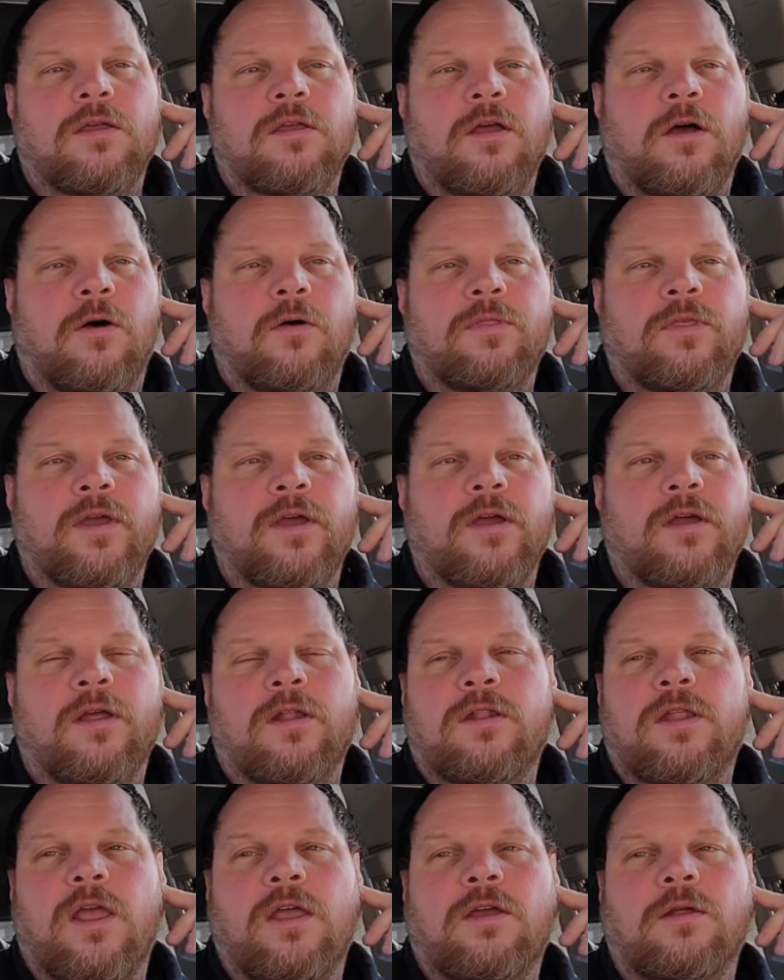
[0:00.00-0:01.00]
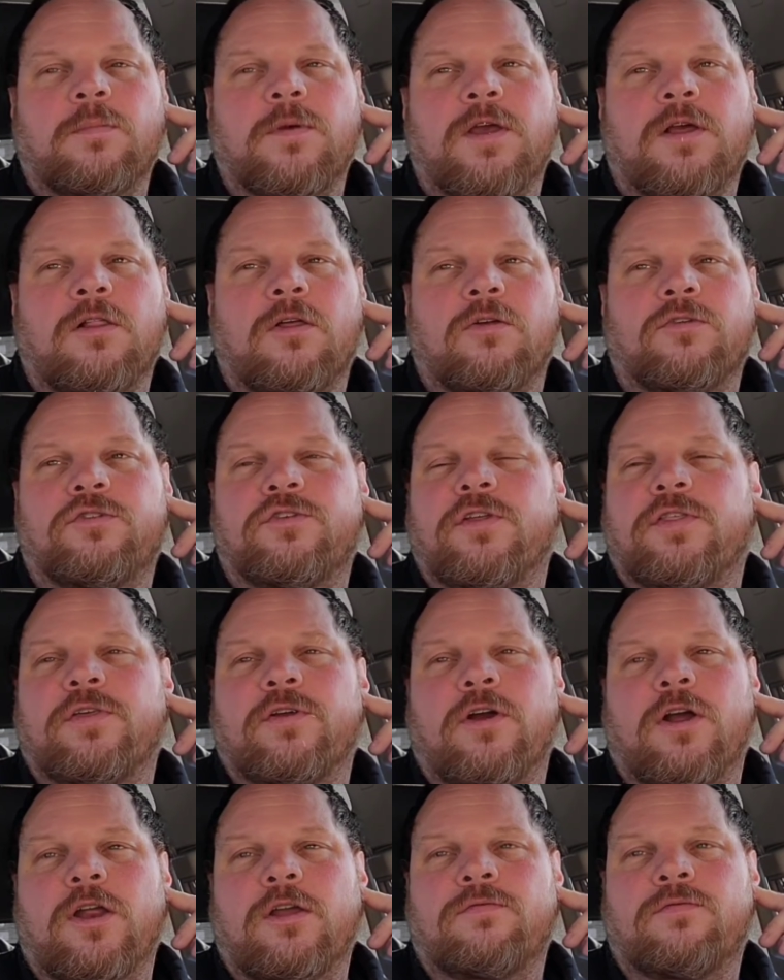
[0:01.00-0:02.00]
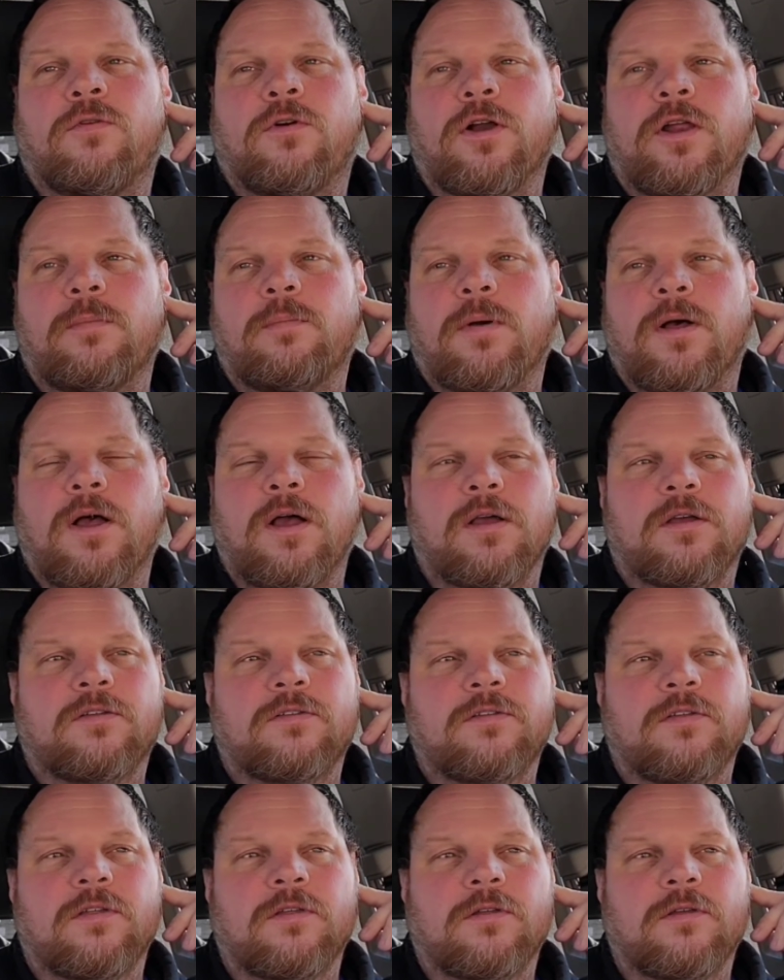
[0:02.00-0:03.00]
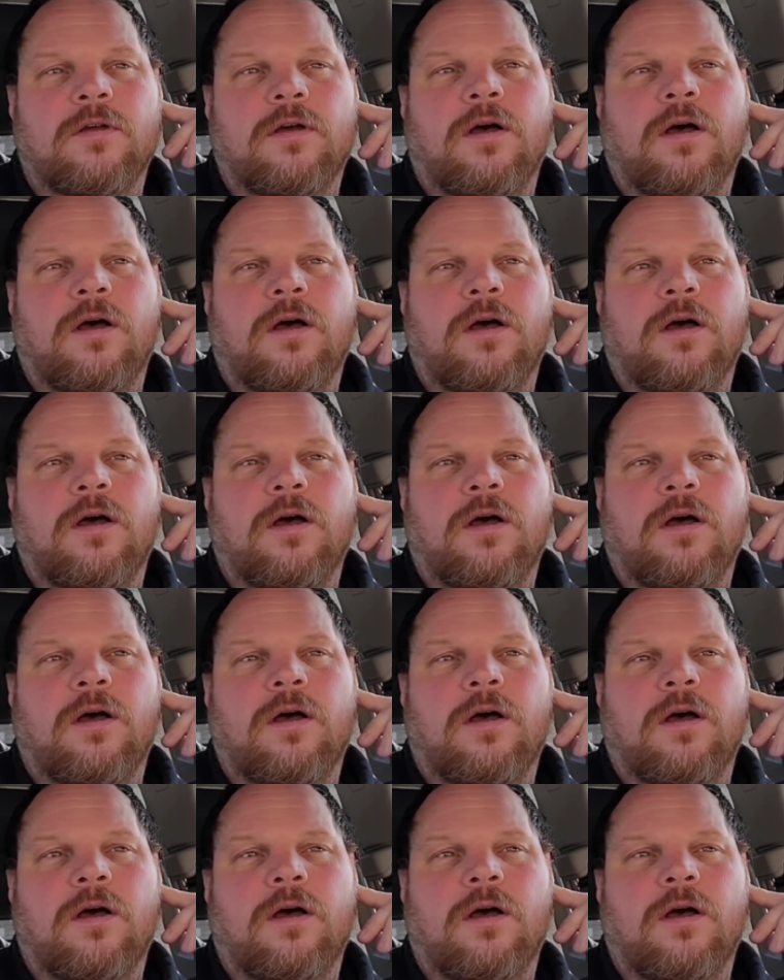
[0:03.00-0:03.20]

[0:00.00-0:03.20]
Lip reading: they could be close to $30-$40.